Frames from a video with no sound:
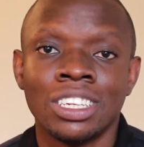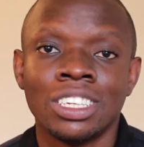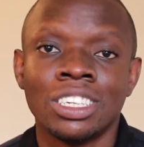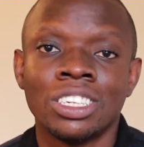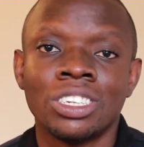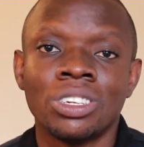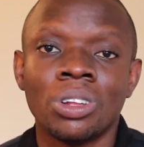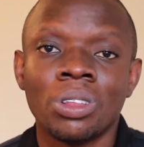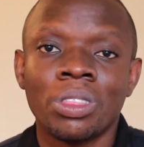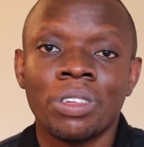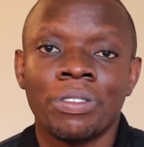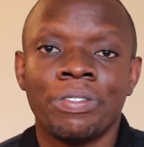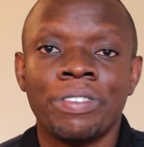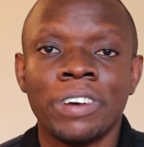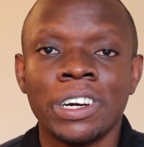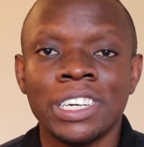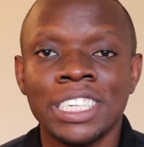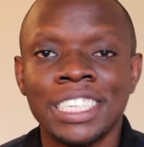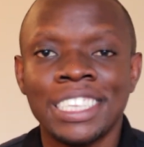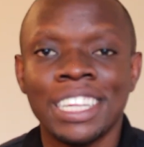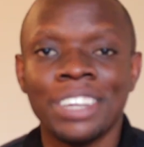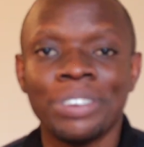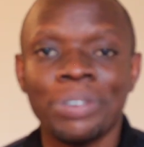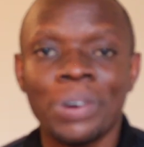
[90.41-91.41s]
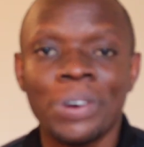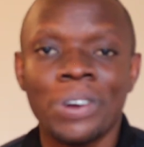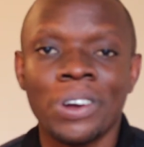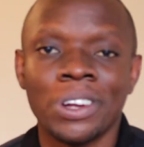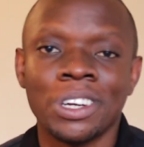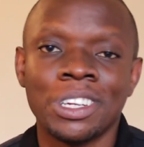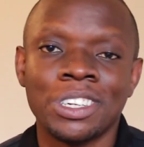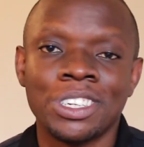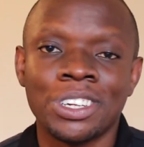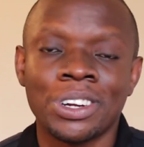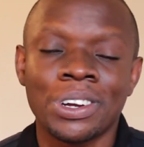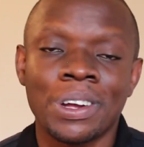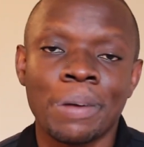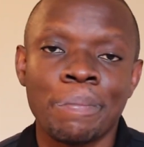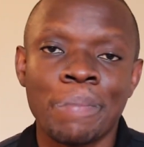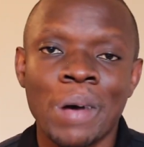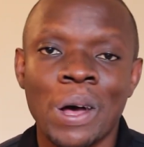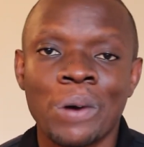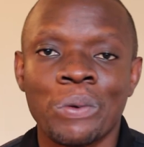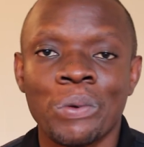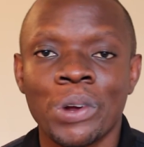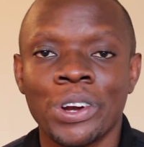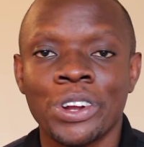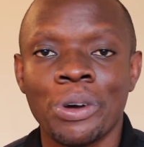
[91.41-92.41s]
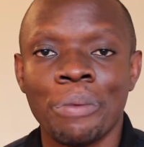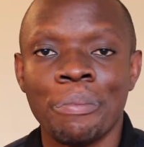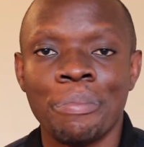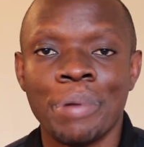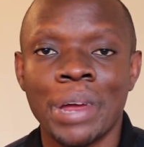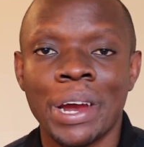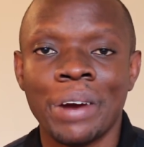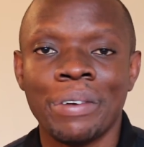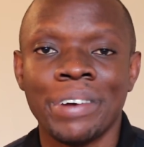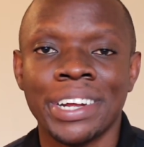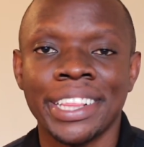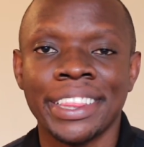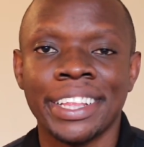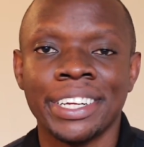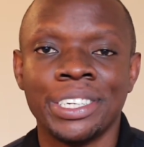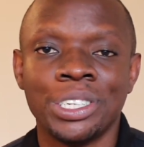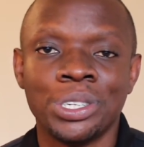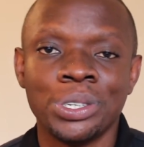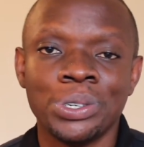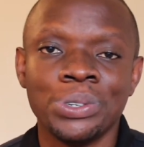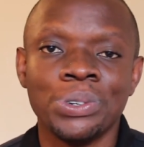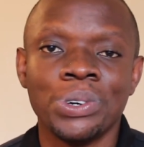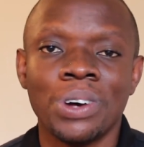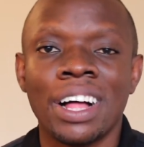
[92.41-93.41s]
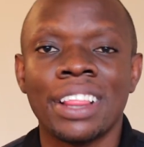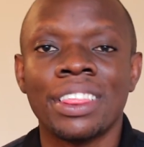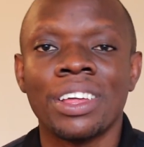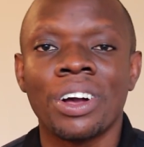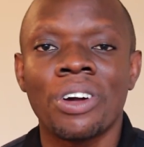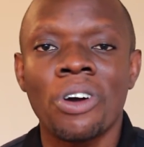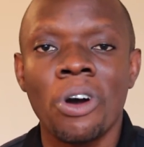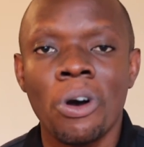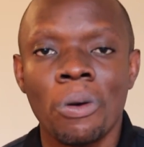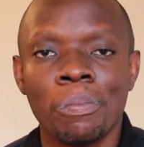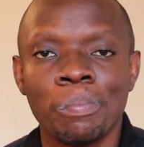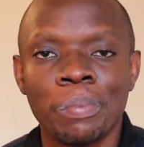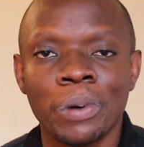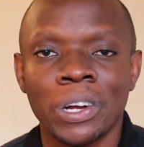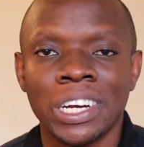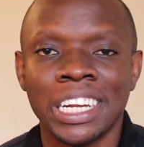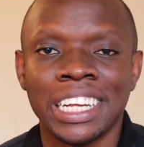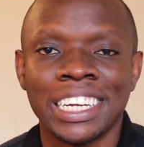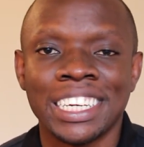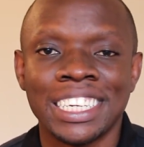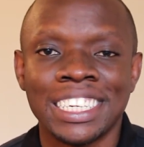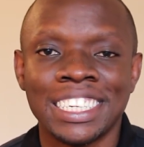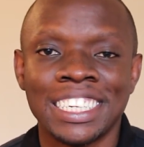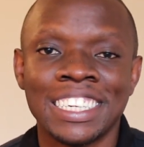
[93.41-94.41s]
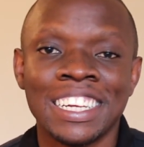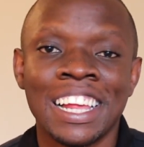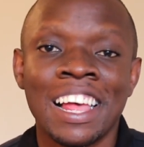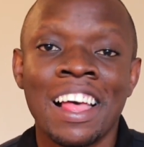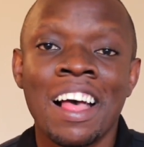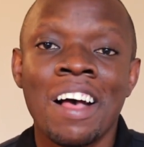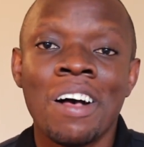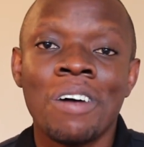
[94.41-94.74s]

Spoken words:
So the first thing we're going to talk about when comparing the two are the components.